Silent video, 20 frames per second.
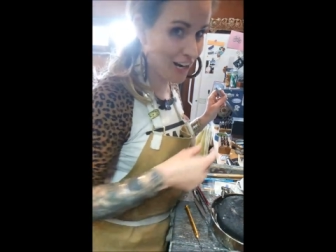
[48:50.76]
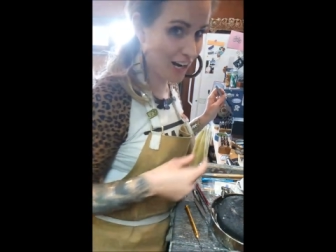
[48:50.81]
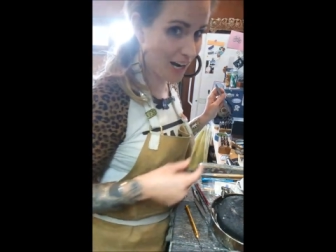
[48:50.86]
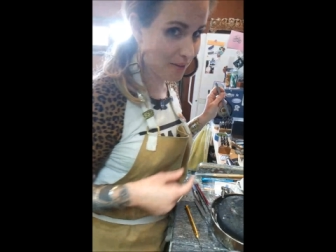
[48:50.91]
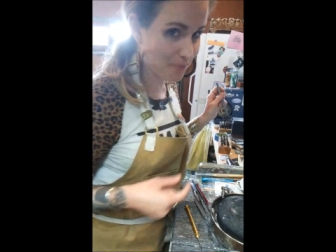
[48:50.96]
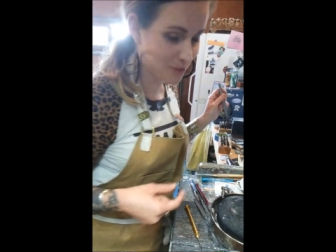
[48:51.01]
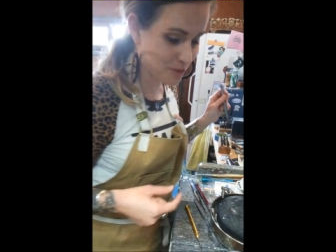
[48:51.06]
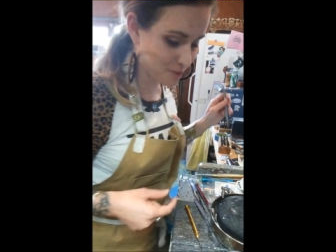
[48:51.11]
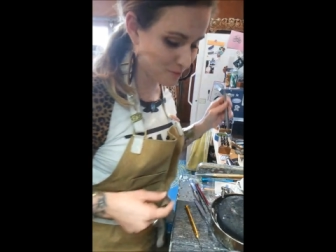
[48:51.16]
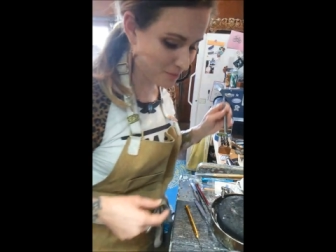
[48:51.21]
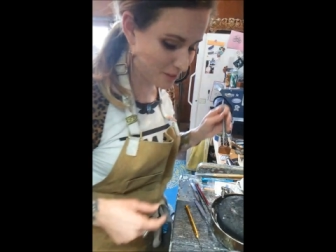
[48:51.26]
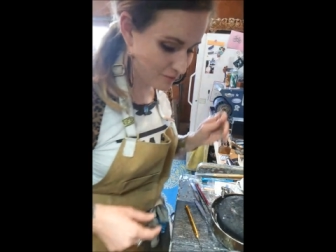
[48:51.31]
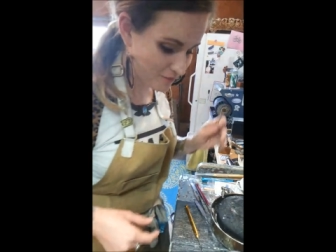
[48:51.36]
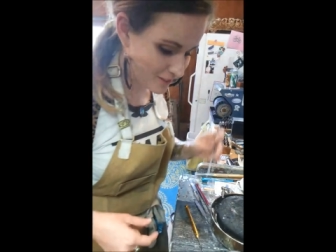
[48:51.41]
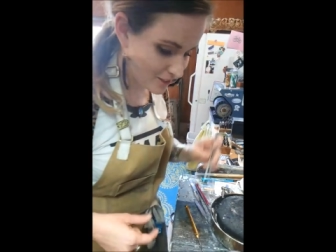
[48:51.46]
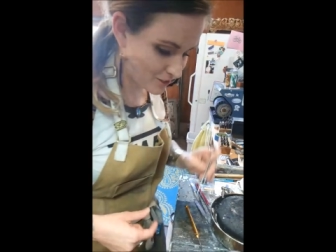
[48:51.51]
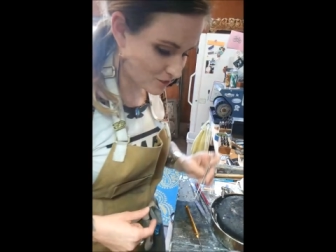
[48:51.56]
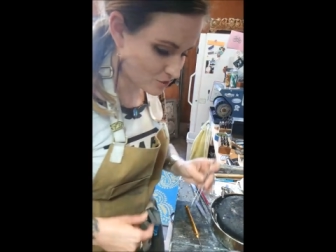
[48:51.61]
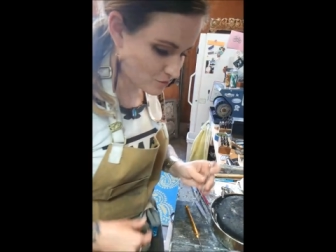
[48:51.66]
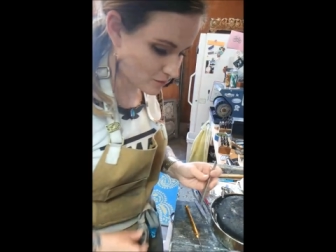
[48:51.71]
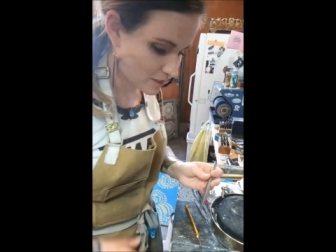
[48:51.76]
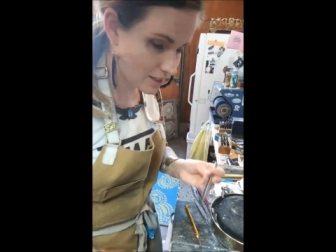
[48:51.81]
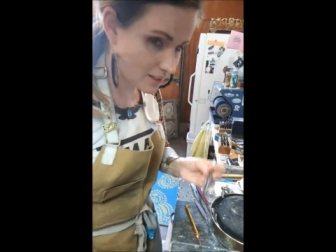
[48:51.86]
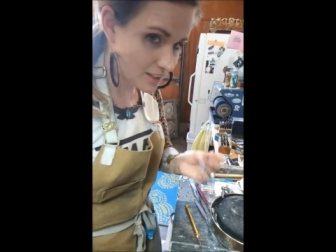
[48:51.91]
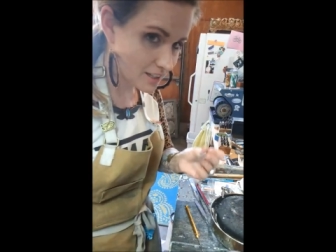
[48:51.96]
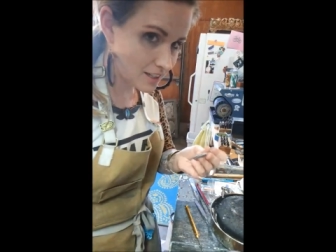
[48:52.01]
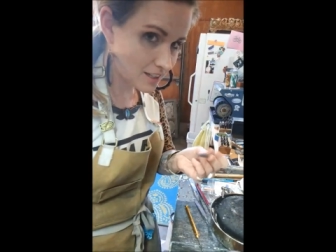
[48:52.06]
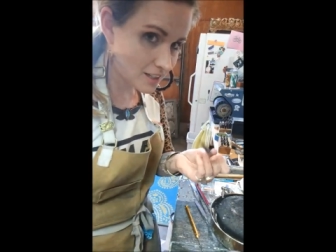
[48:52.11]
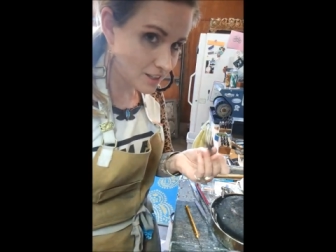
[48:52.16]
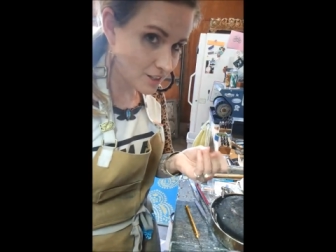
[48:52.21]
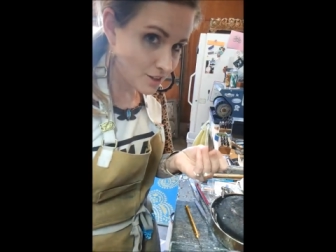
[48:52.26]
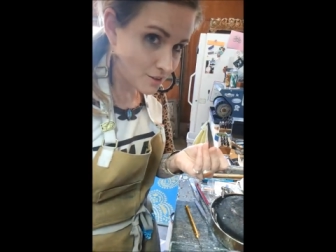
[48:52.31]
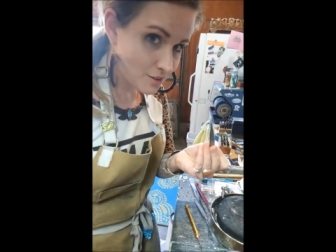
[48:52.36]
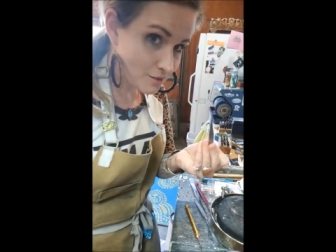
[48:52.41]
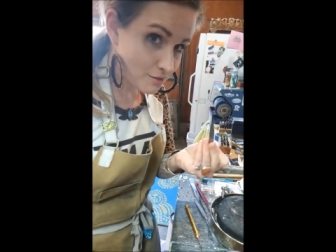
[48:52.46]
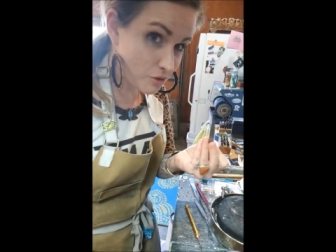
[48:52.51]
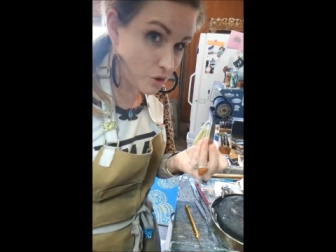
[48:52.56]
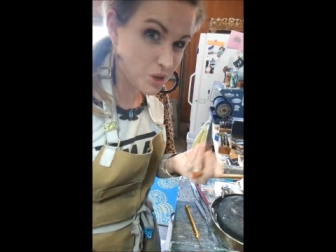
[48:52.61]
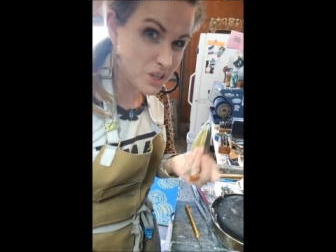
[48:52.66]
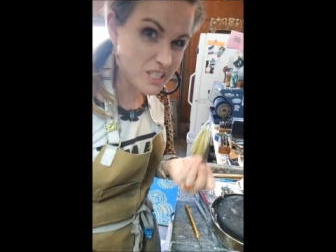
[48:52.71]
grab it with my fingers, right?
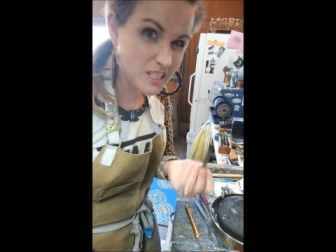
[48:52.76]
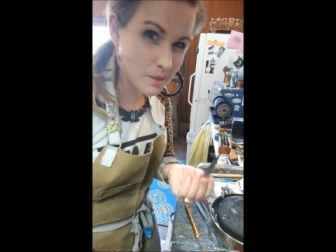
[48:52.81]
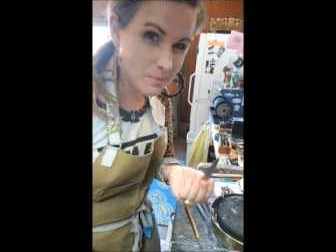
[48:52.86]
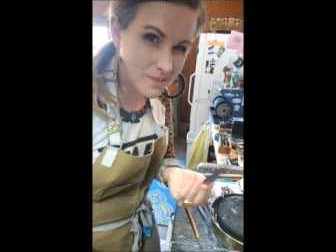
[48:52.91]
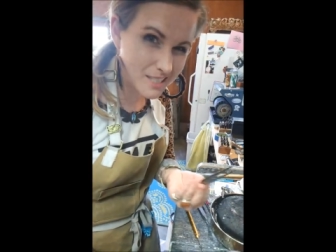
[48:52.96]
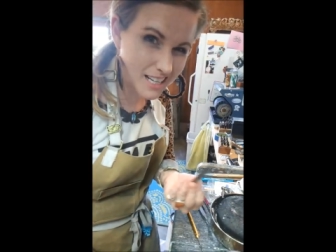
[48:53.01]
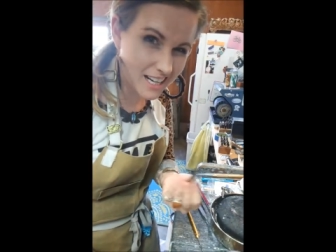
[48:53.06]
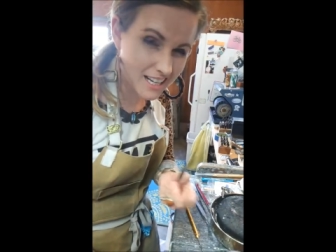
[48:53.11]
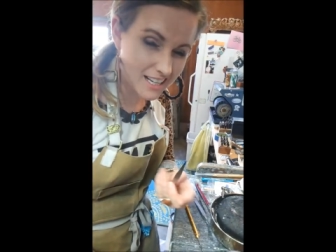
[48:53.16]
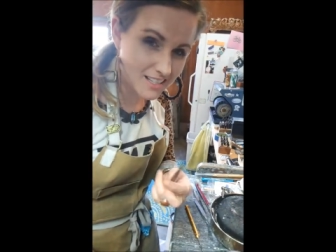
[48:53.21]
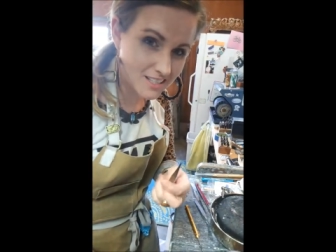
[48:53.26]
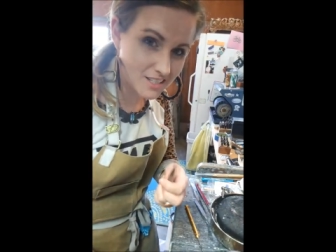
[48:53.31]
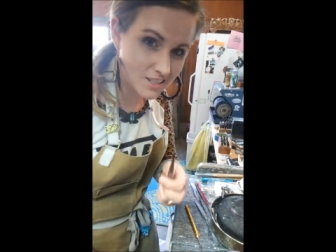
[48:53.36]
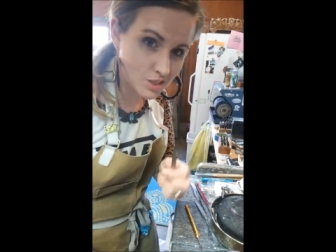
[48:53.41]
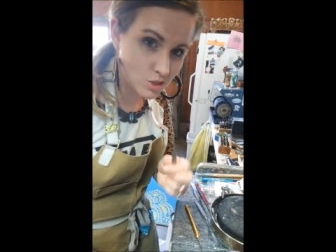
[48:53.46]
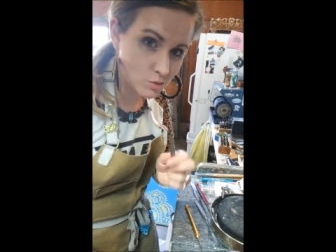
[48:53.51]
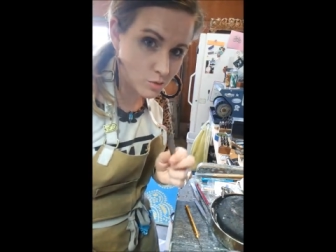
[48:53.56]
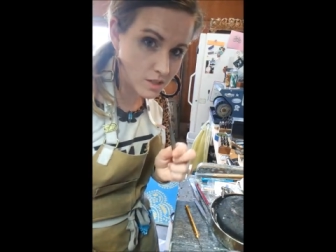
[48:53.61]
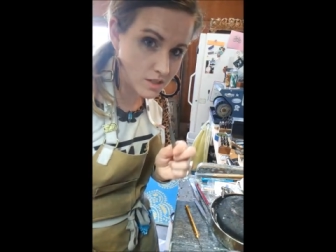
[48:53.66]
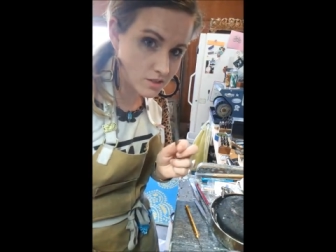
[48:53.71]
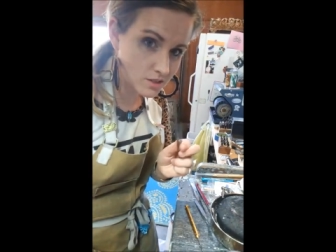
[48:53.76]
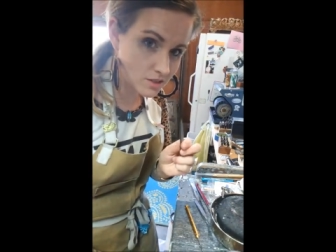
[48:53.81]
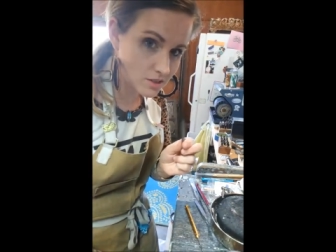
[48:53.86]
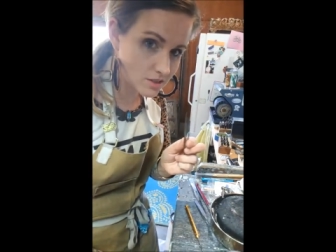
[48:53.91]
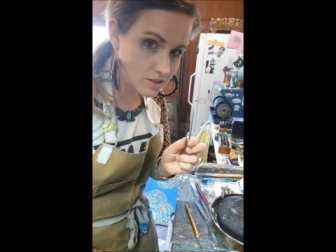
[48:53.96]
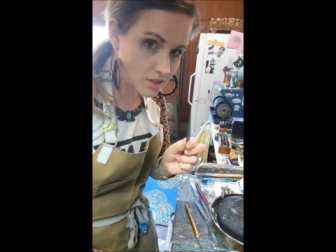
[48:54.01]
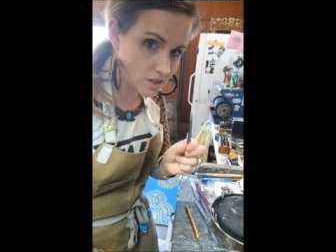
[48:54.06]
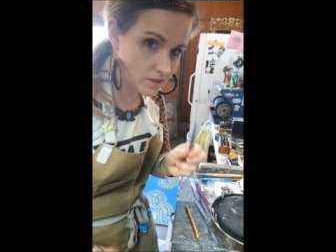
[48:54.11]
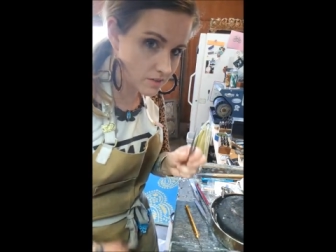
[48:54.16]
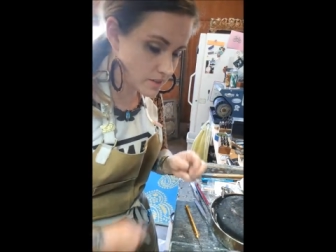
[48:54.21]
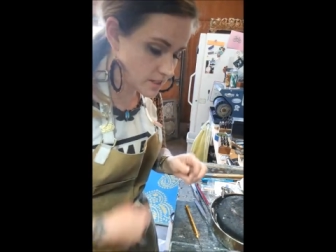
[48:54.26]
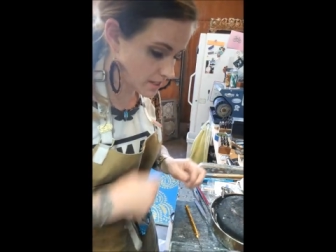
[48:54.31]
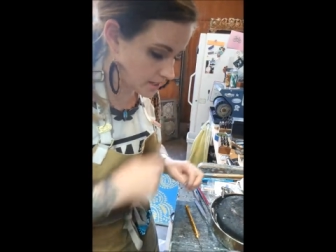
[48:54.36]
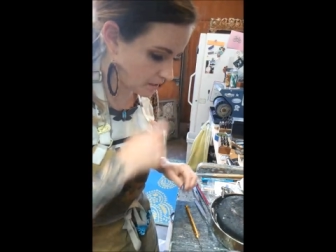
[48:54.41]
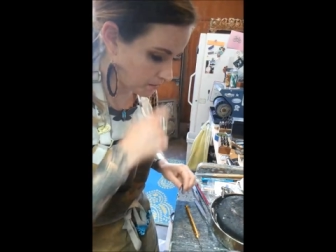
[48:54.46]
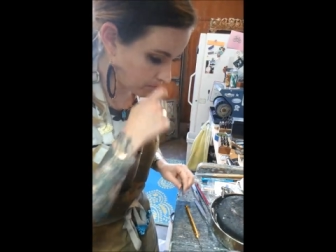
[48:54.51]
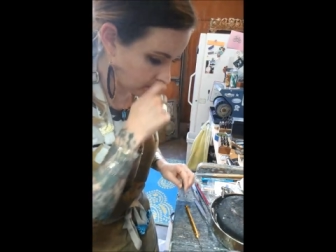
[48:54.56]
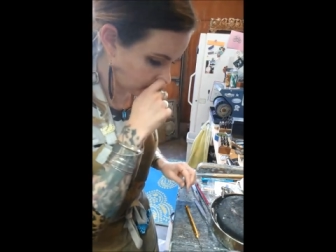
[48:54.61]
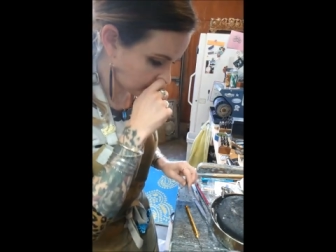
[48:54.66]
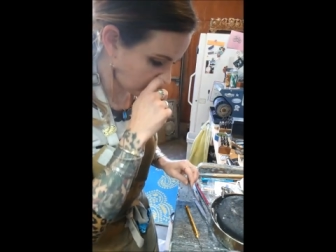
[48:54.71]
Forceps, guys, tweezers all the
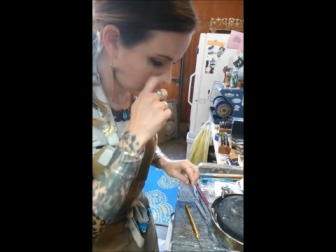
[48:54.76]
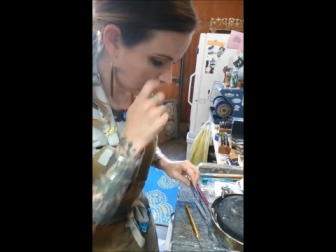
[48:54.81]
time.